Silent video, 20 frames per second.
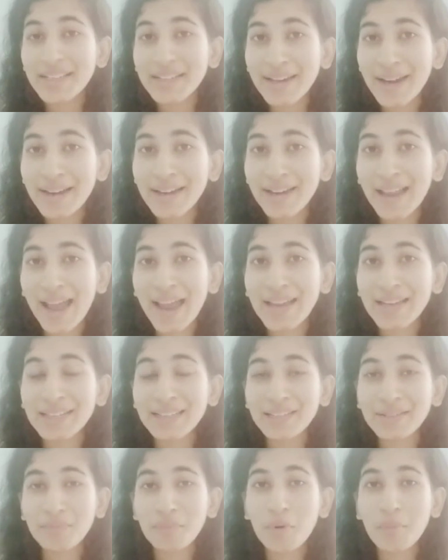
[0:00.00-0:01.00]
that headline
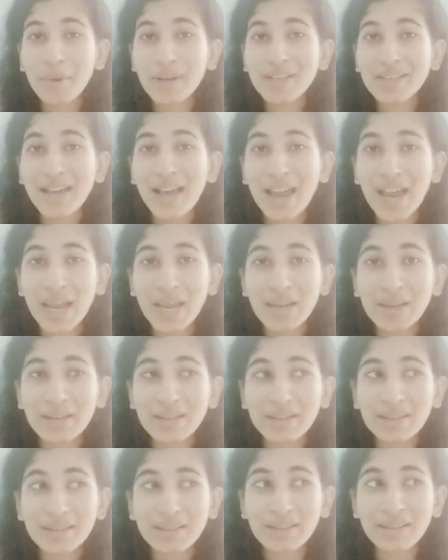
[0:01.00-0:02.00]
the moment i
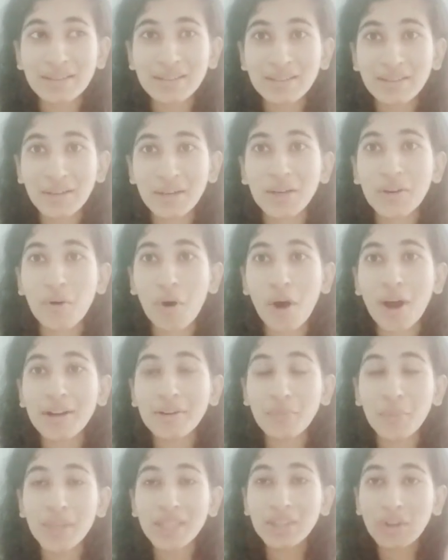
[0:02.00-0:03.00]

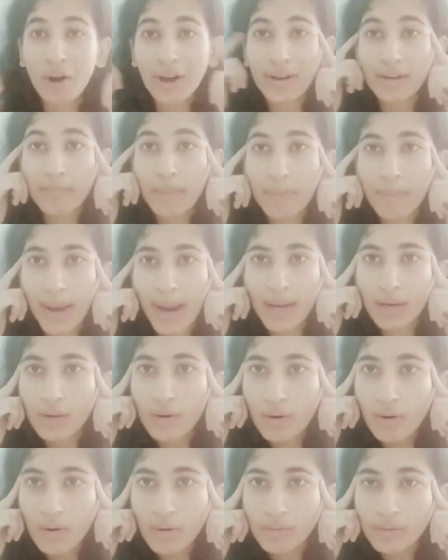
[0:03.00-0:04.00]
got one thought in my mind
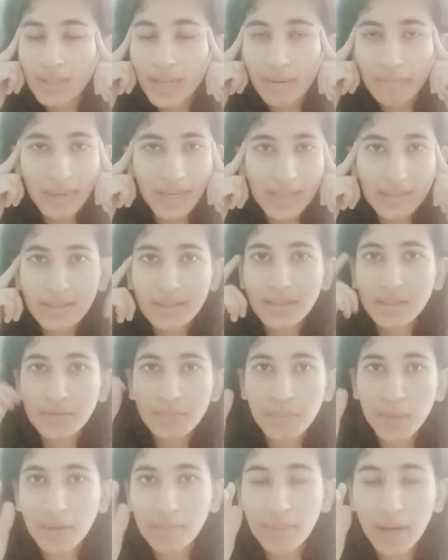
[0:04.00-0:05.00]
oh they are making such a
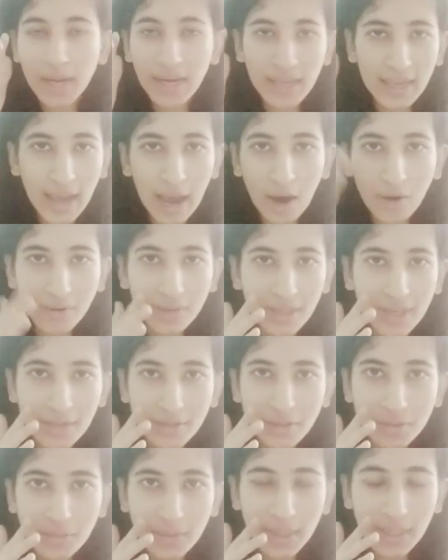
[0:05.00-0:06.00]
big money how they are
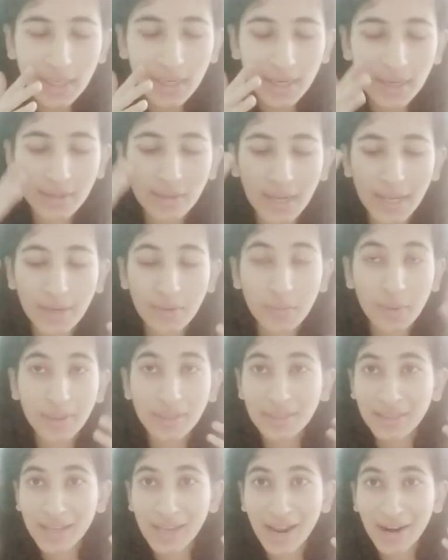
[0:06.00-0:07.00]
doing it like
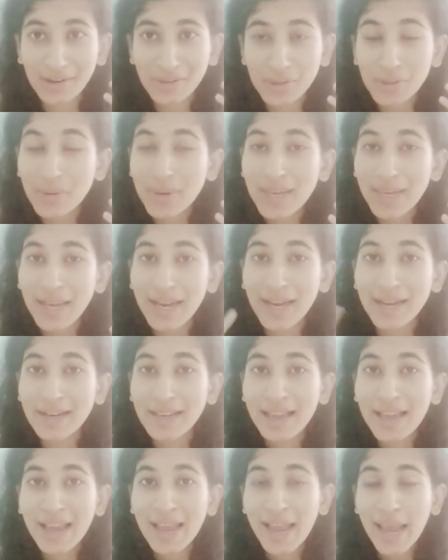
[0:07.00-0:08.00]
what they are doing
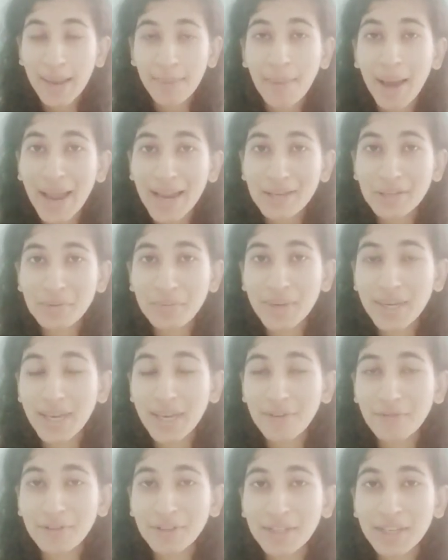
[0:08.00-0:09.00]
it am i doing
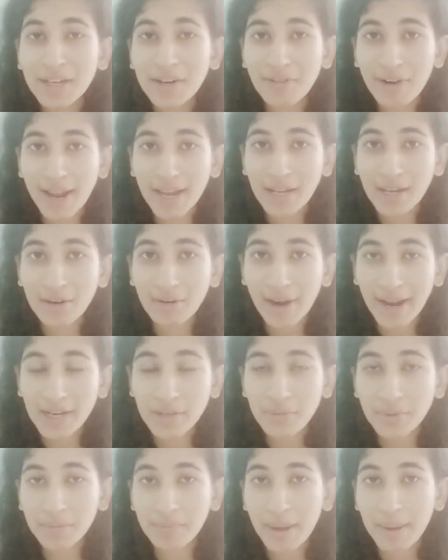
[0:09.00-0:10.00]
everything right,
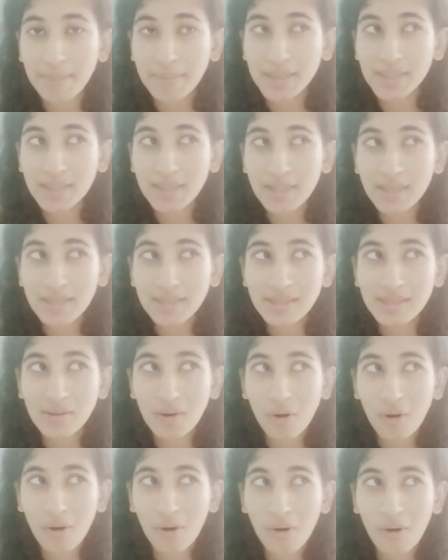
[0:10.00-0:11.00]
right with my business
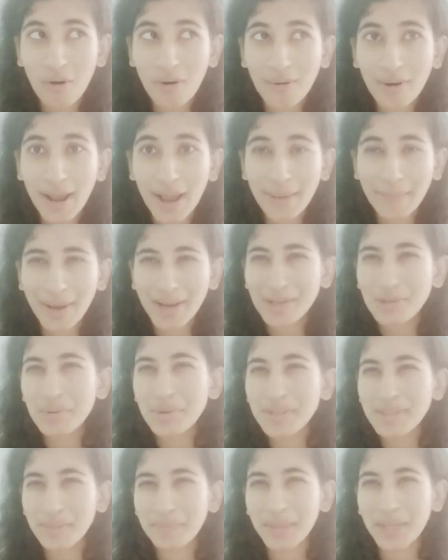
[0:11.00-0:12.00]
or am i
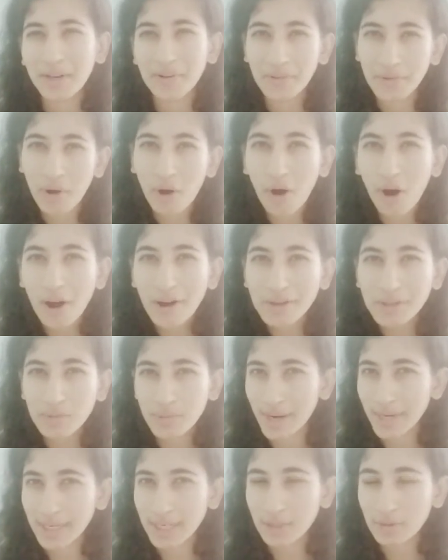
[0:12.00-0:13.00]
doing something wrong
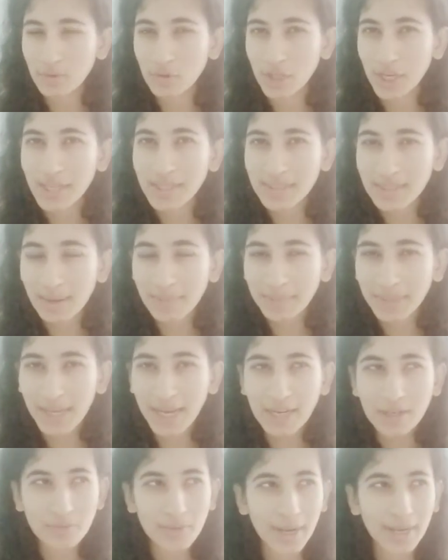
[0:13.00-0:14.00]
do i need to change
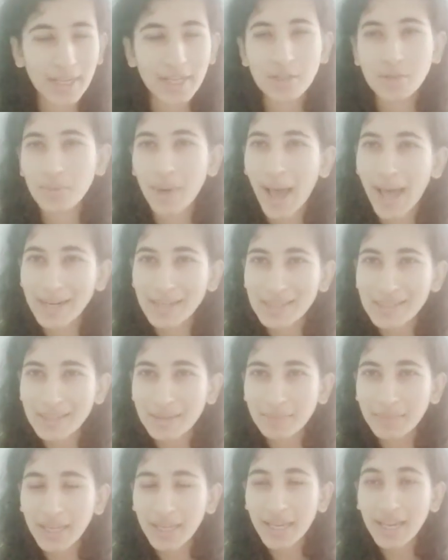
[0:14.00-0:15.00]
something do i need to it
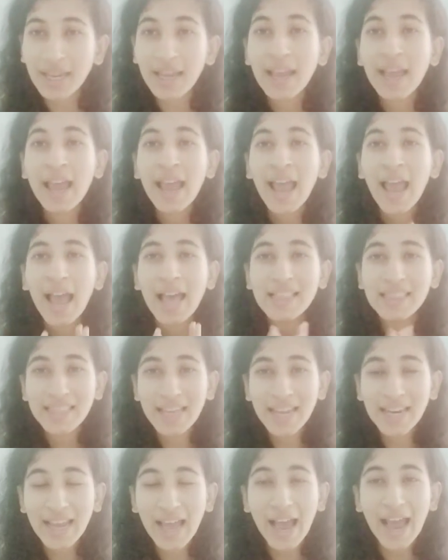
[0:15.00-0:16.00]
something and
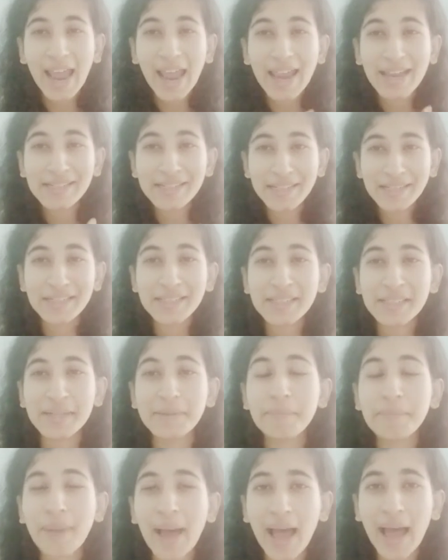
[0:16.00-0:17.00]
then i take a
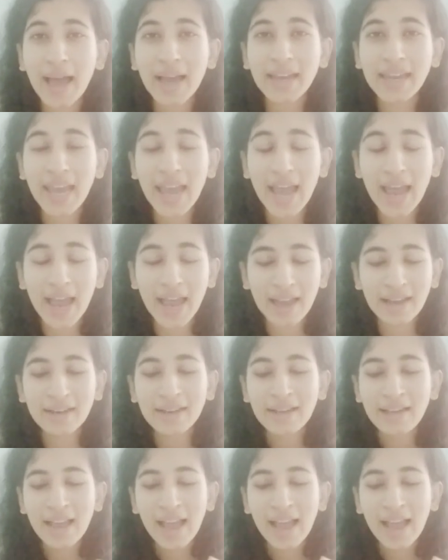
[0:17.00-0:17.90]
step back and